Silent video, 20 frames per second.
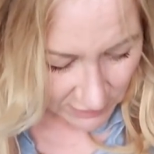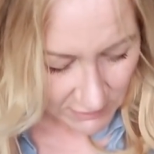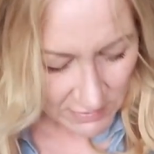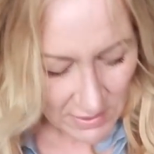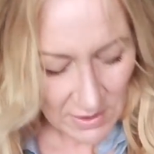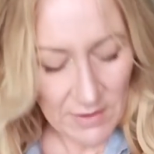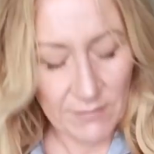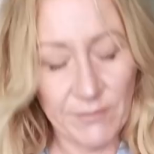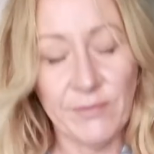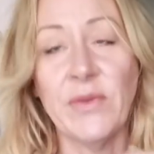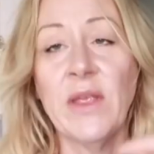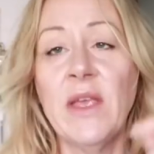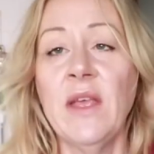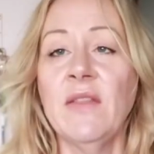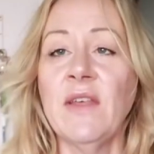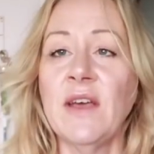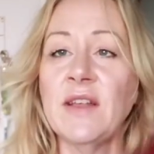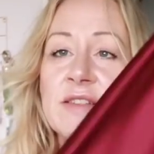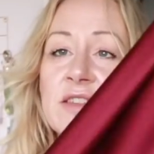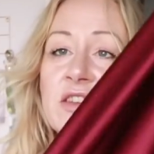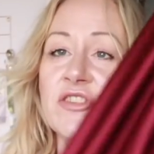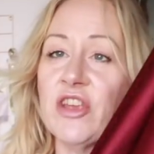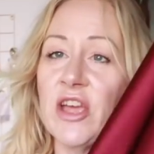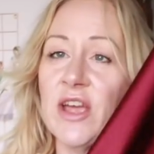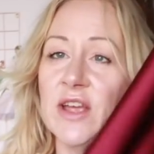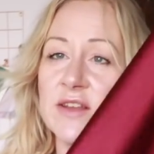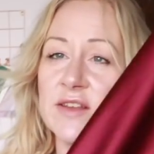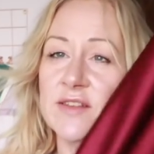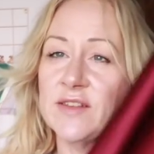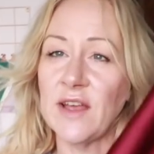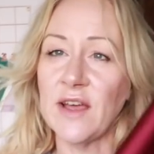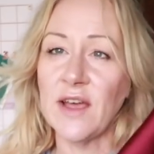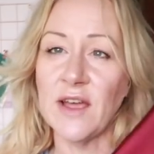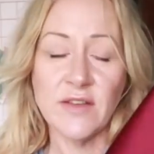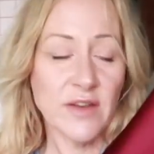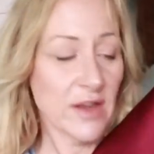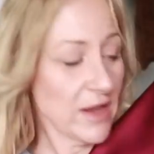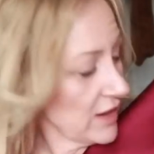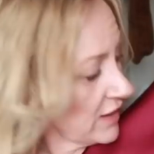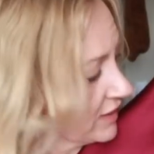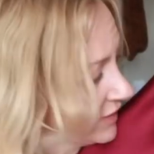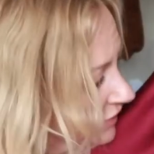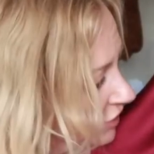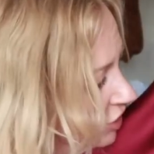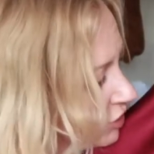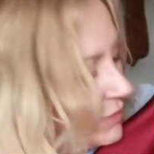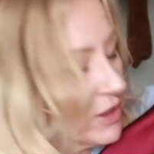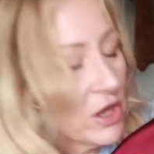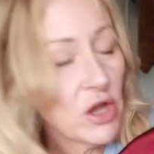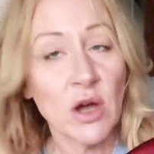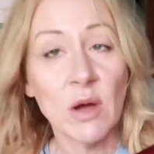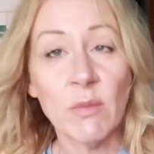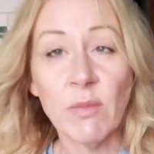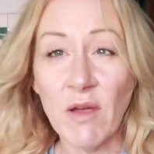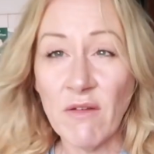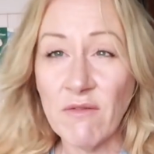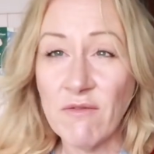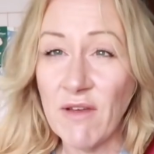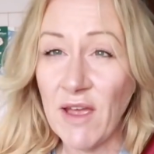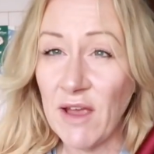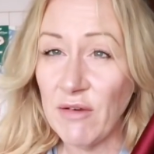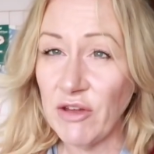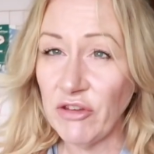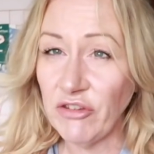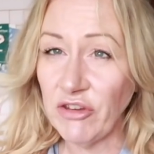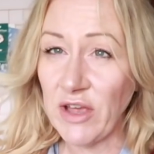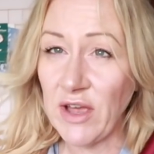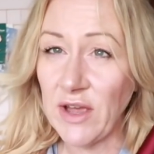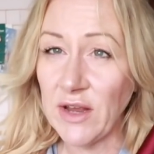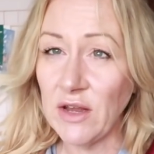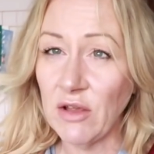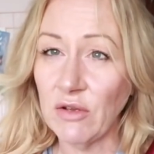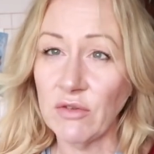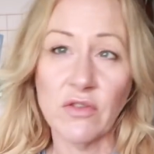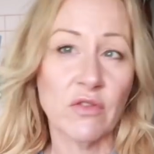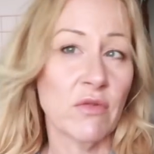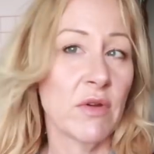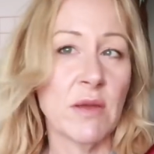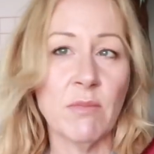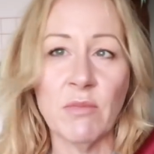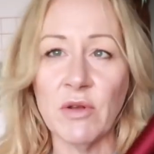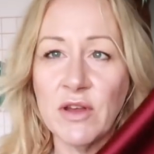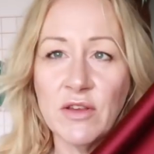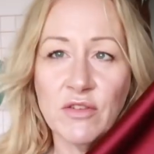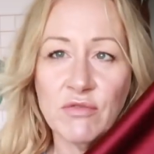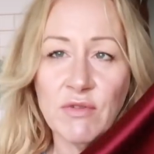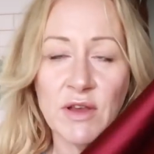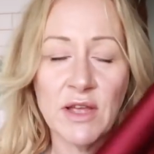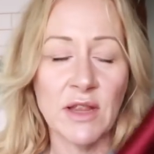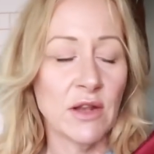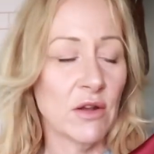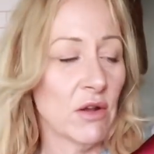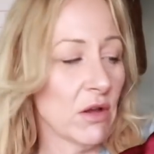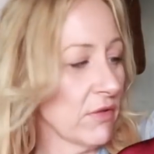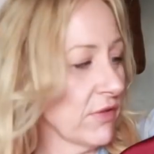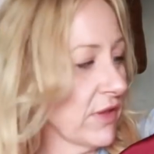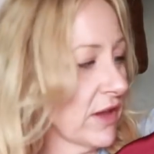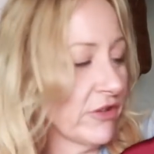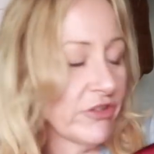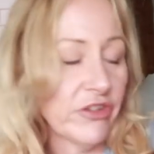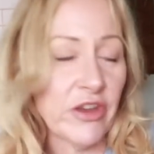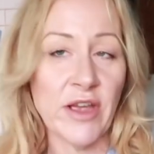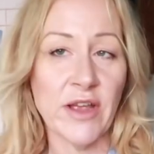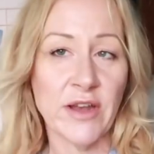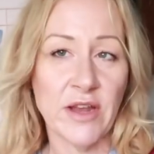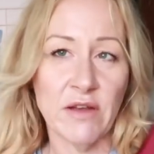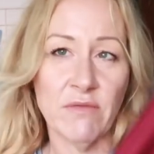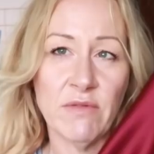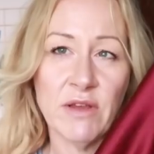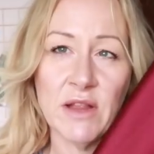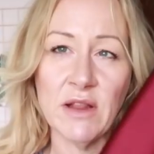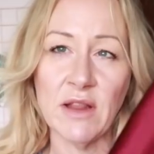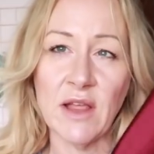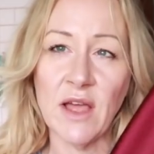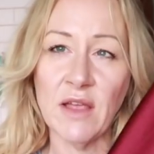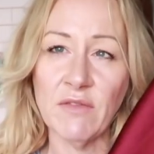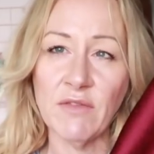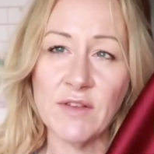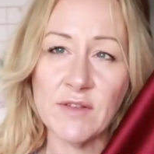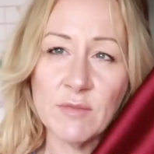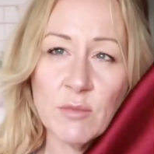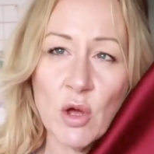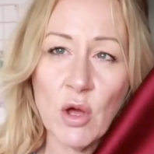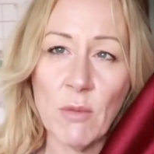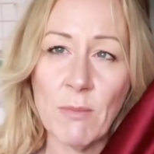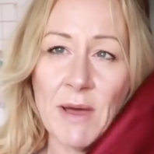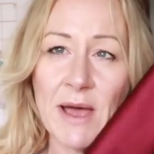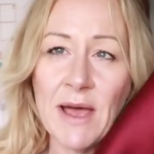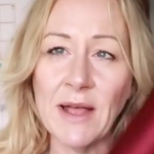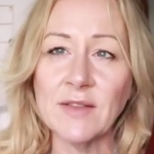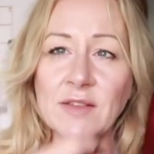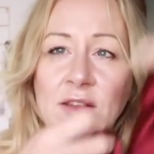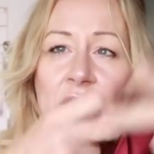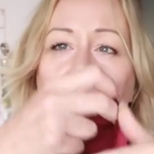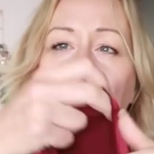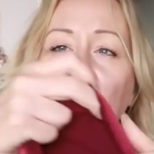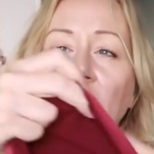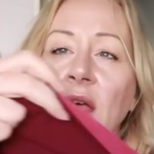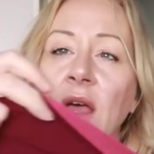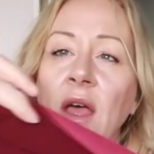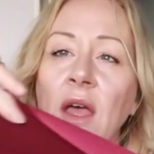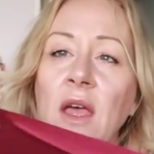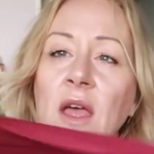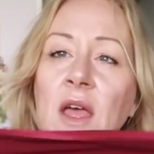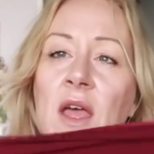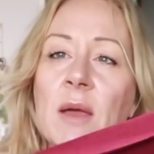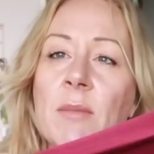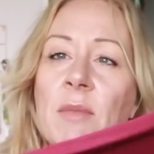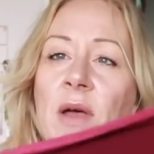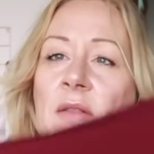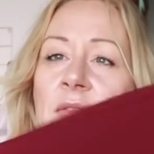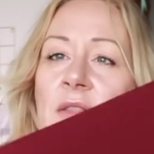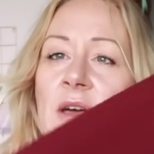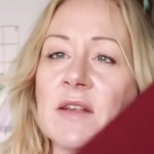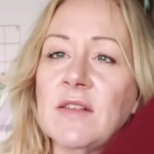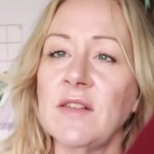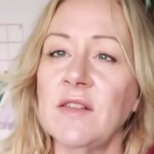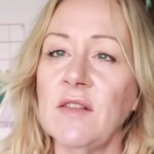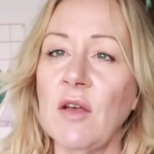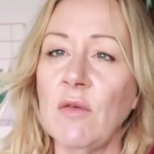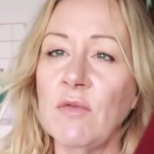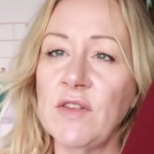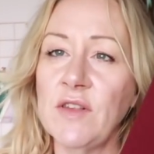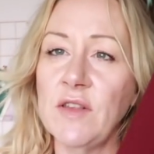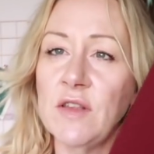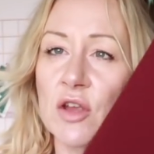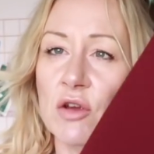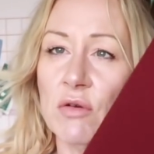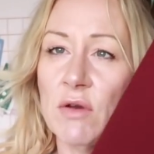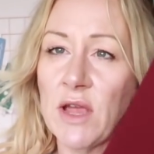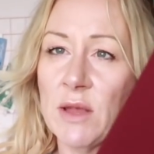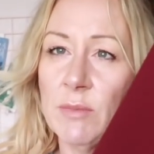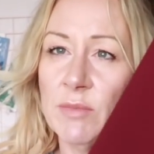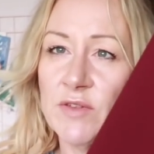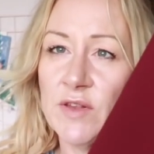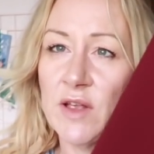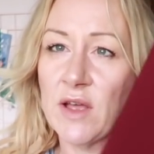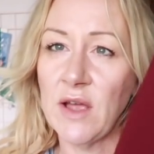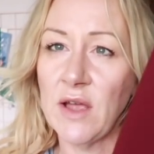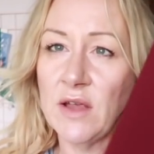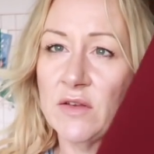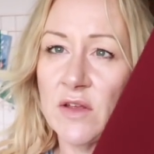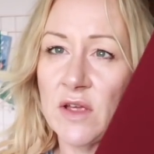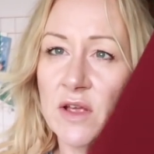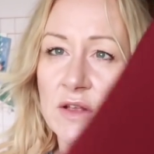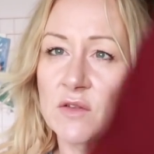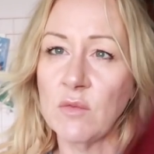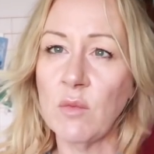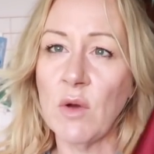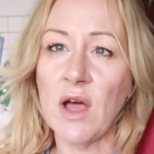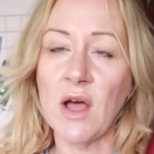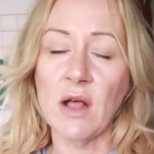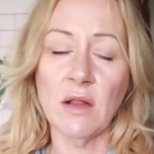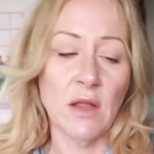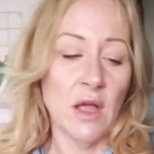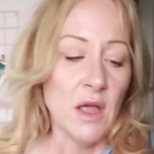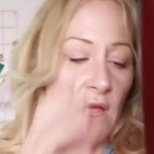Yeah, that's the shiny side. It is coming up very shiny on screen, but it's really not that shiny in real life. It's more matte. And that's obviously the crepe side as well.